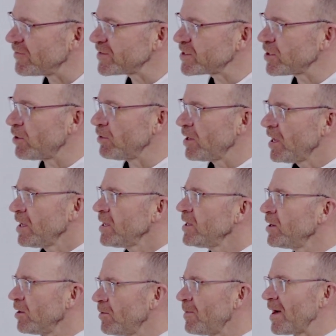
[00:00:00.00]
So,
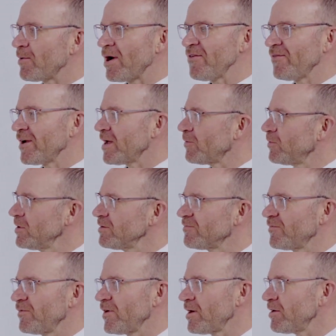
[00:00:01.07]
my wife and I, we're
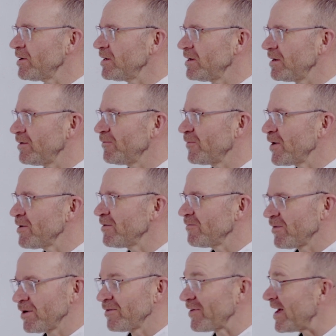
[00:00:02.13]
very, very,
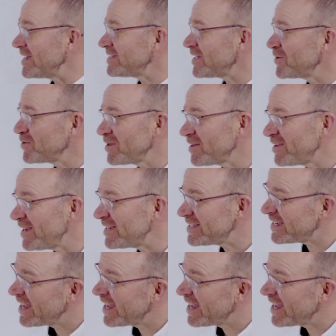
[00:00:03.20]
very different. I said to her the other day,